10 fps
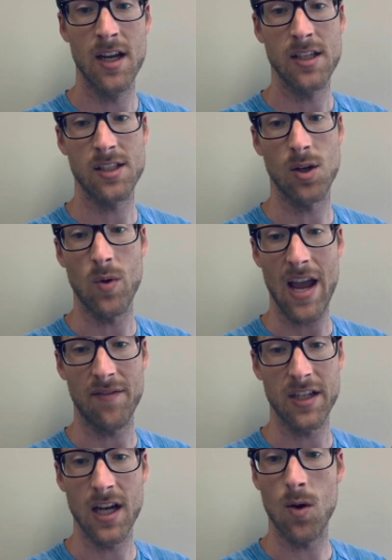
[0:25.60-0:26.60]
So we have
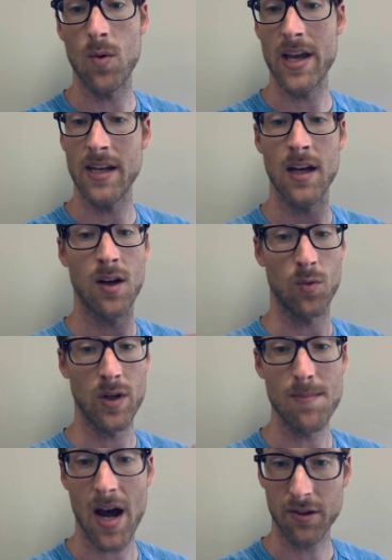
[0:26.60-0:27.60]
to go in,
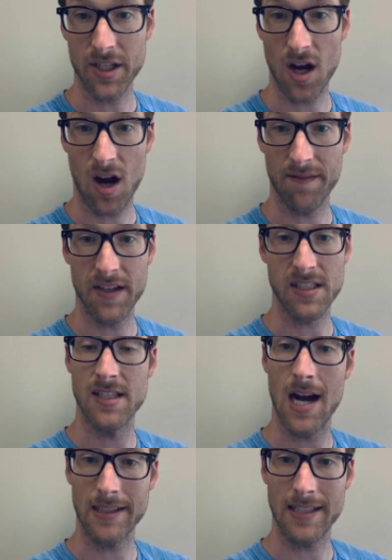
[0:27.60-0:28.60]
remodel the office,
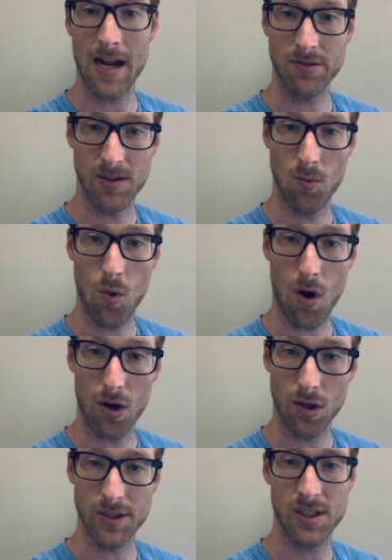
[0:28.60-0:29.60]
knock down some
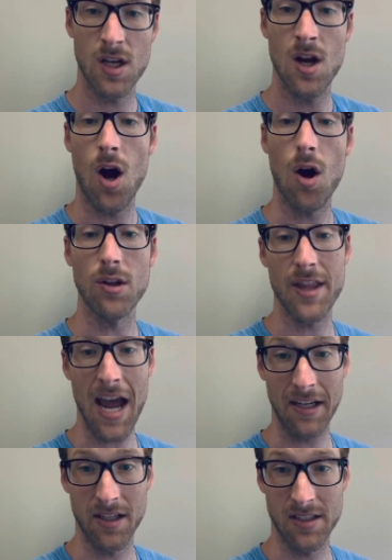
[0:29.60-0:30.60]
walls, all of
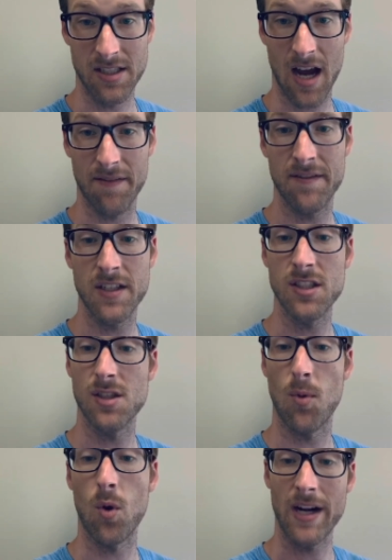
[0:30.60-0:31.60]
that good stuff to
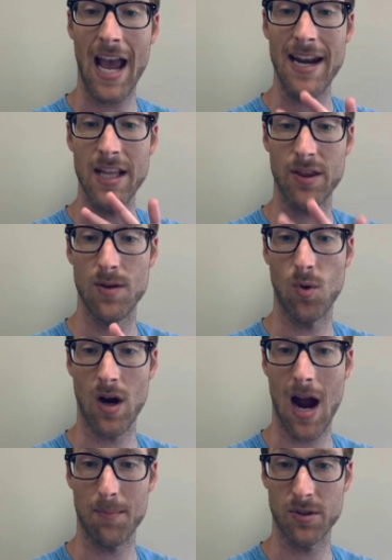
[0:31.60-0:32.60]
support adding 3 more
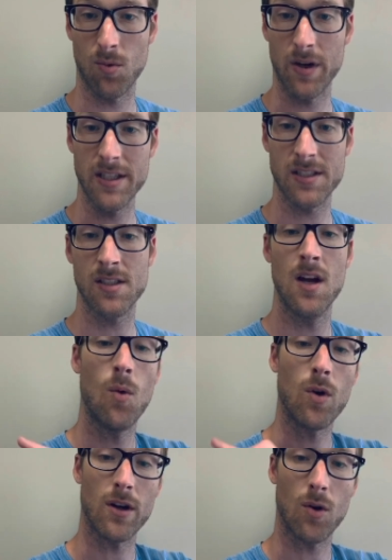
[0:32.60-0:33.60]
operatories.
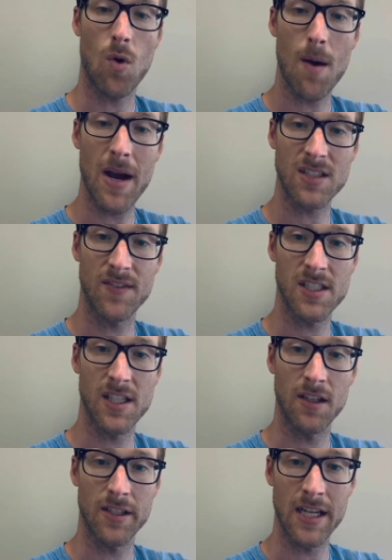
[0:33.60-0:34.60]
Where at our Wabash
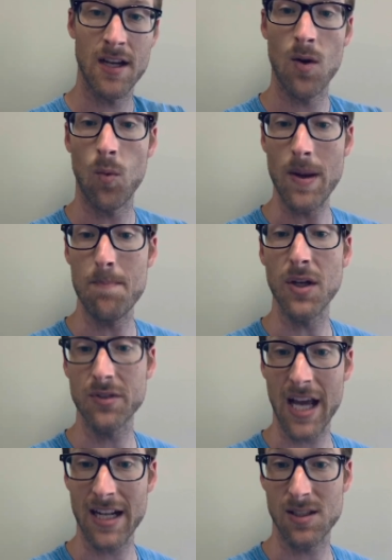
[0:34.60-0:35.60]
facility, we
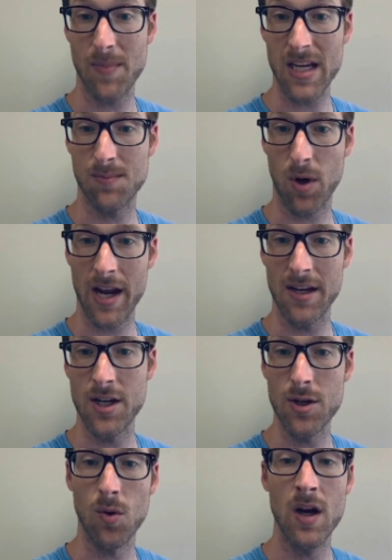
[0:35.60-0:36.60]
built that space brand
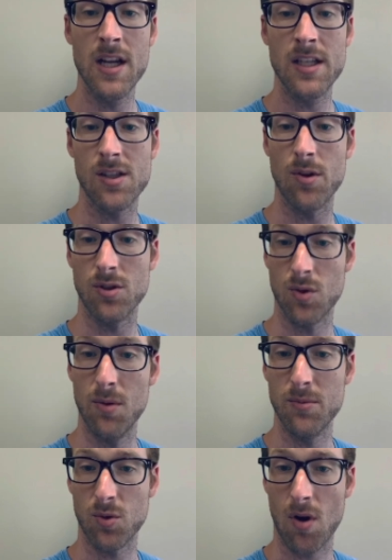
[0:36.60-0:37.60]
new, so those
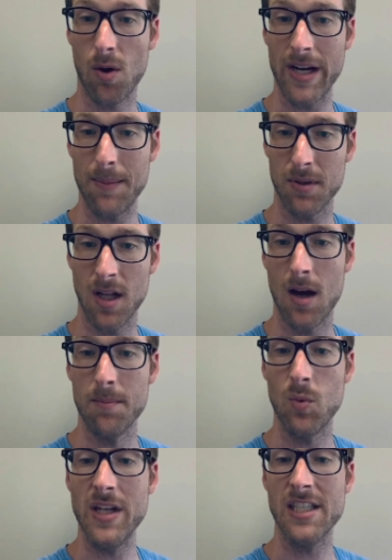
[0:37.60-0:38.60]
rooms were already
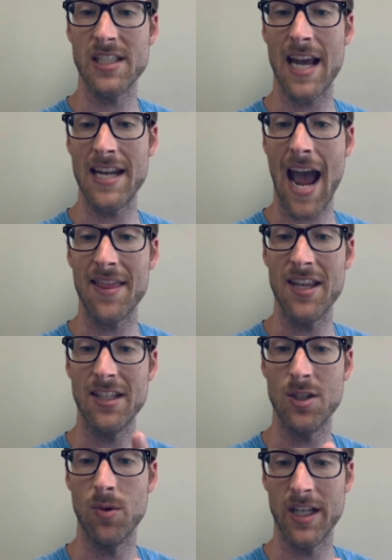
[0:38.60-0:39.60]
plumbed. We just had to add the
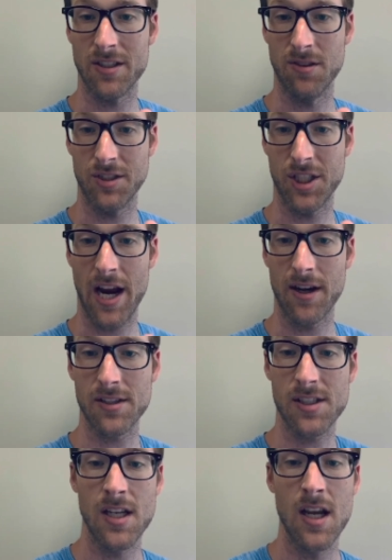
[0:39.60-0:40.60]
2 additional
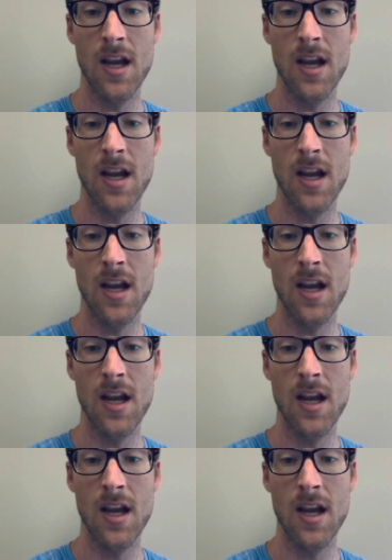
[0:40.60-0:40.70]
chairs.